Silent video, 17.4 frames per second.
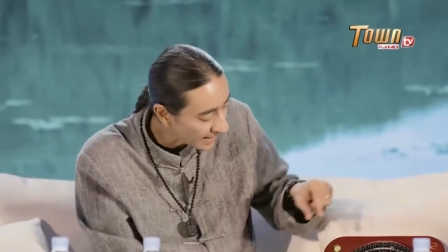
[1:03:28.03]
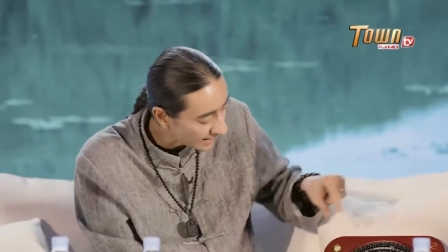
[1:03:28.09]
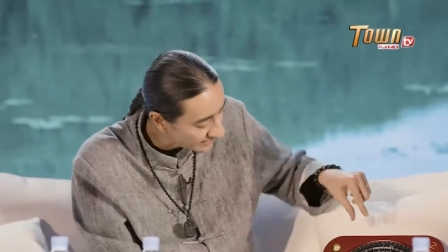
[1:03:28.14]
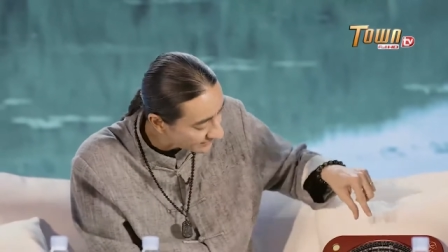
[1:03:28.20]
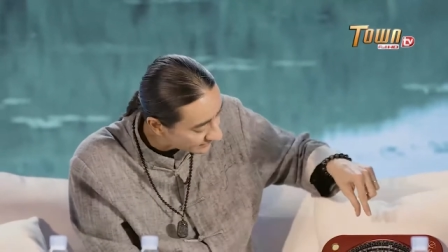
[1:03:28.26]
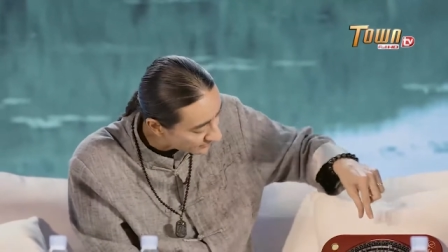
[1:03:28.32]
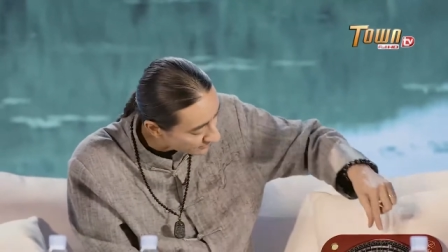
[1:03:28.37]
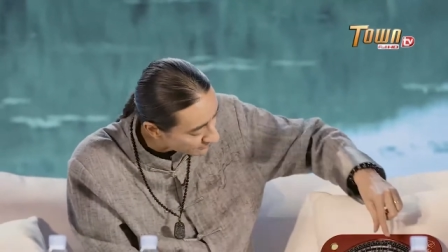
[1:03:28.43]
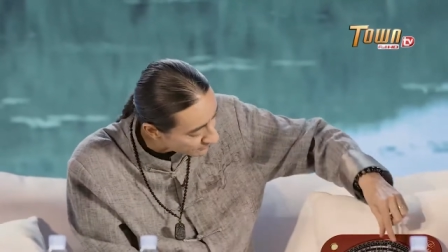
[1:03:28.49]
And
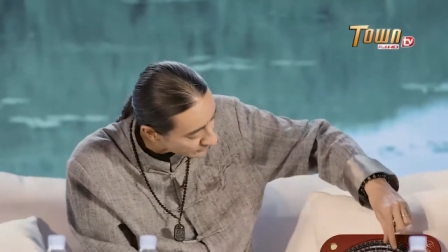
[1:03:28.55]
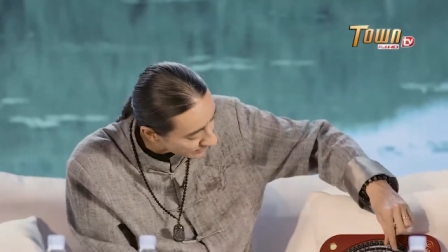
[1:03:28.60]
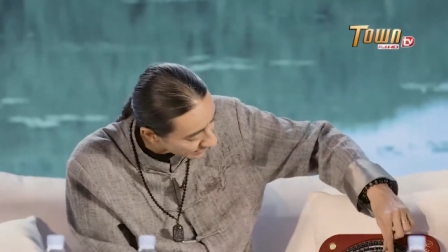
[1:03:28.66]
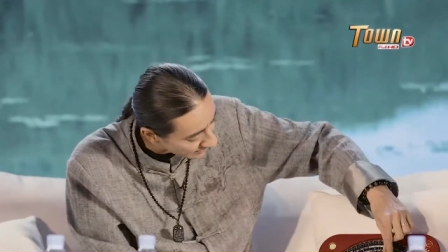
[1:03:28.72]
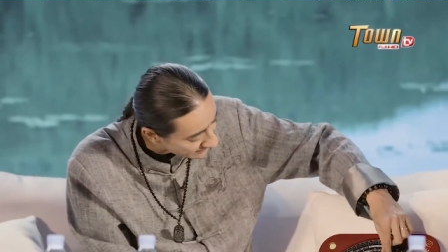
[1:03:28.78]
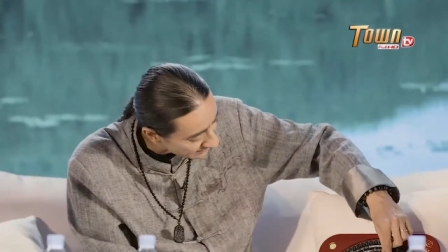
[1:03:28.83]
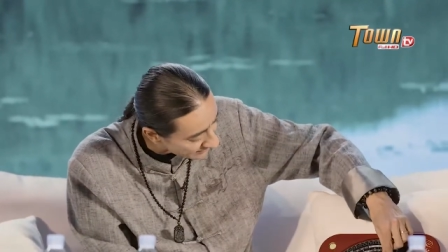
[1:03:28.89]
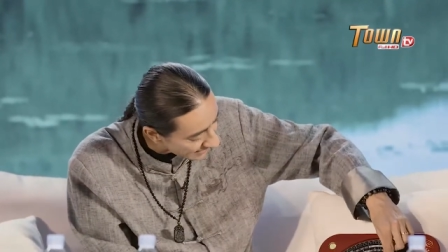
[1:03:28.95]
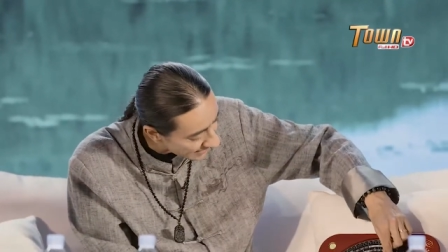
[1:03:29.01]
some
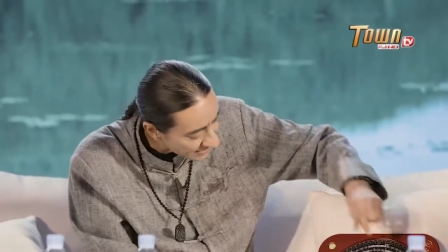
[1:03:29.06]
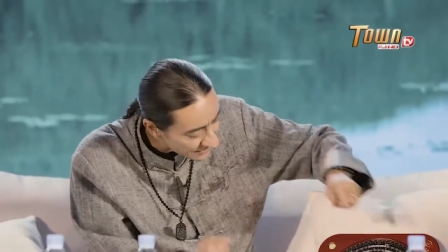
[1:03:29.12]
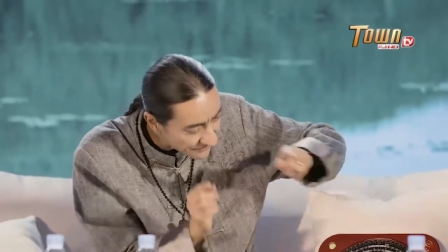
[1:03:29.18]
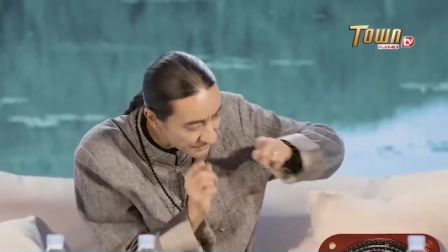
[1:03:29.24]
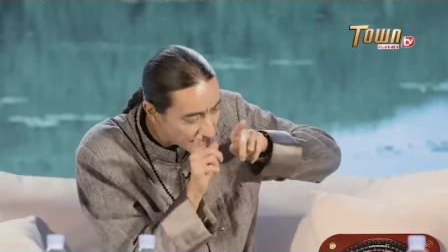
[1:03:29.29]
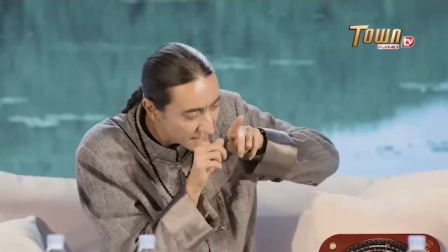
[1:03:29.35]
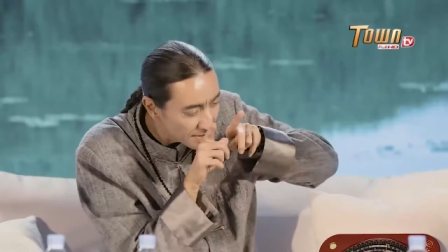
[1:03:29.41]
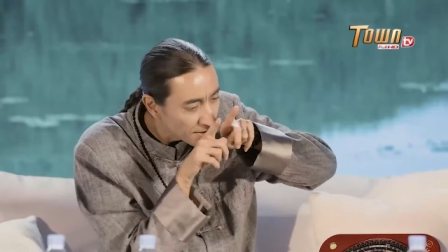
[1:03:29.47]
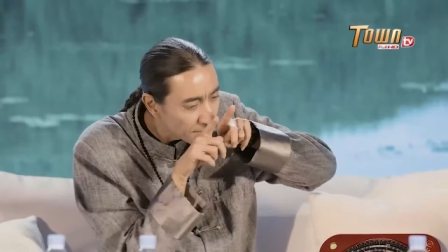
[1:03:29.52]
rings, they have
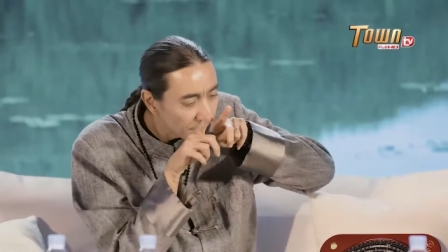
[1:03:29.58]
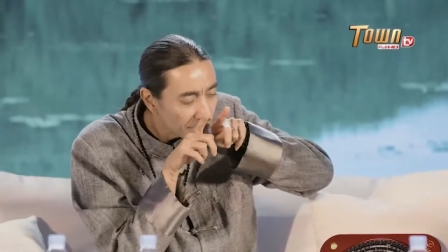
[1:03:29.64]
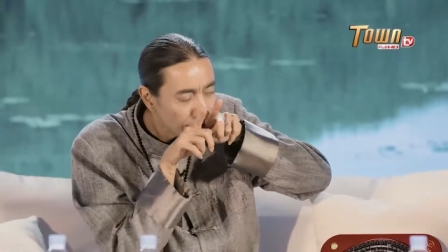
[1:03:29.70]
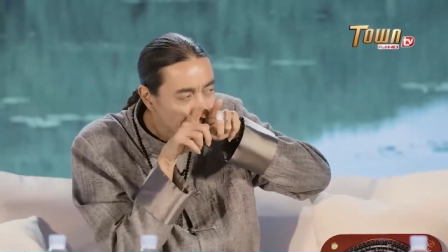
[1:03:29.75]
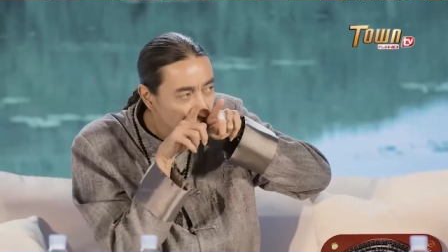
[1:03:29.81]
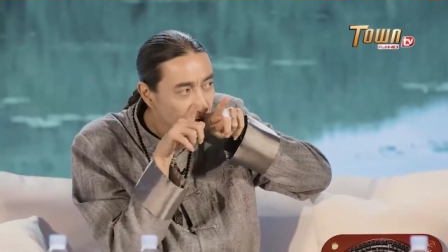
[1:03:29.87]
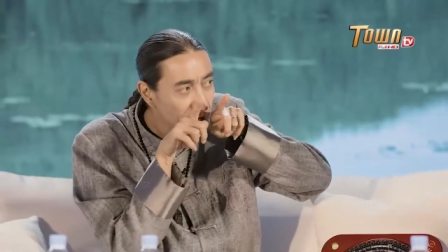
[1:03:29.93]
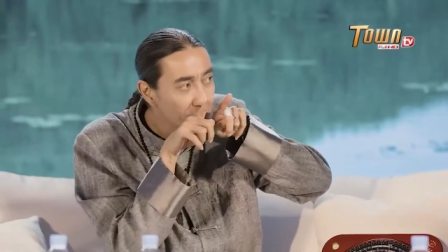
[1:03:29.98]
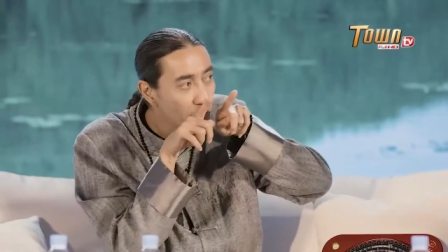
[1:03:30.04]

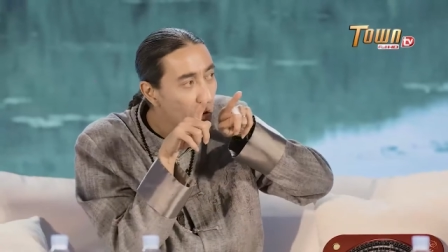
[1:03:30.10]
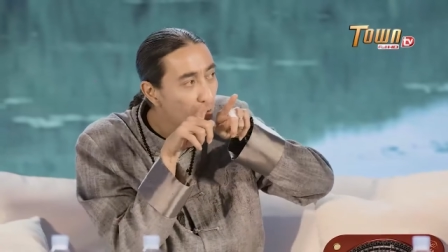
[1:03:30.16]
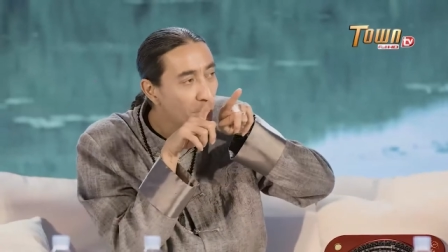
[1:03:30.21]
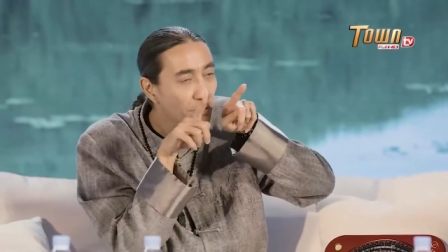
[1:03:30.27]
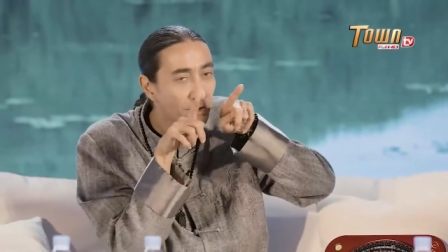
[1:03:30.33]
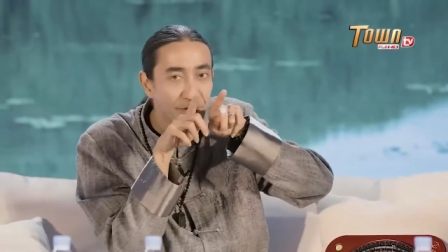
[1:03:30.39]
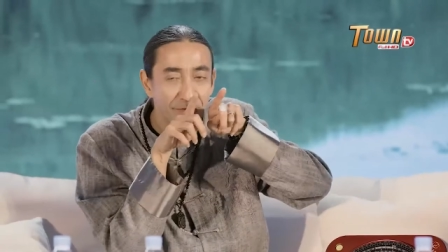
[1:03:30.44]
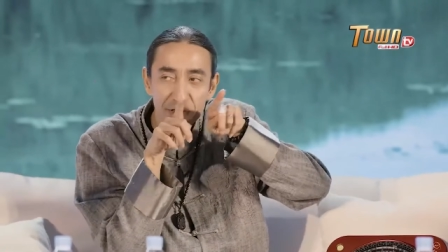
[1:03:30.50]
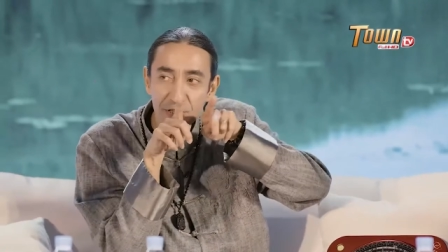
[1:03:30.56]
very small
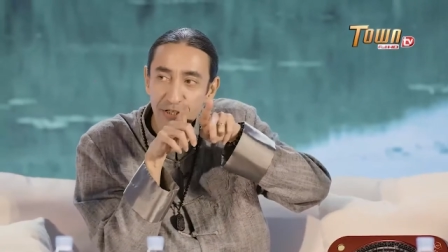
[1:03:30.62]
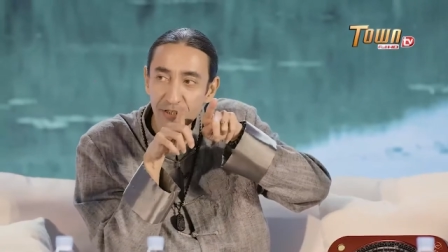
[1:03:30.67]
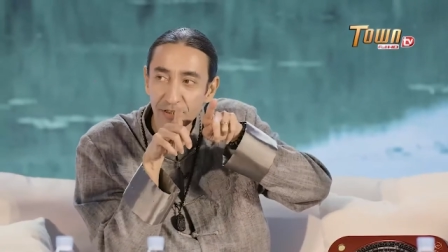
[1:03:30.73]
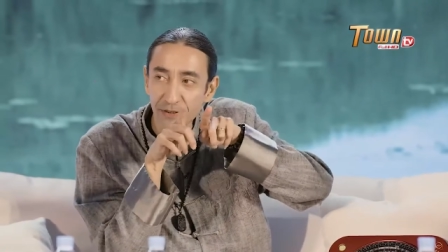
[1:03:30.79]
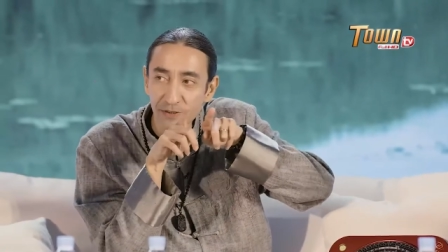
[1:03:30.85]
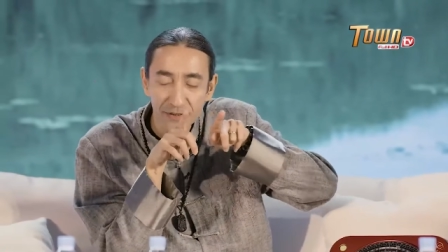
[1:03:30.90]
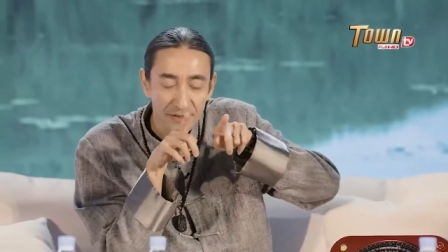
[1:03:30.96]
division,